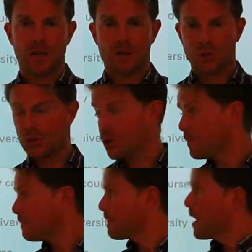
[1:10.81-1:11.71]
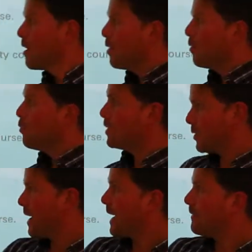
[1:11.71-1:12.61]
So what
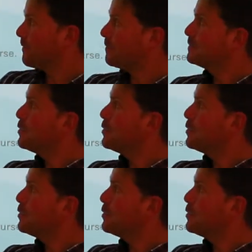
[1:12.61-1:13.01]
you have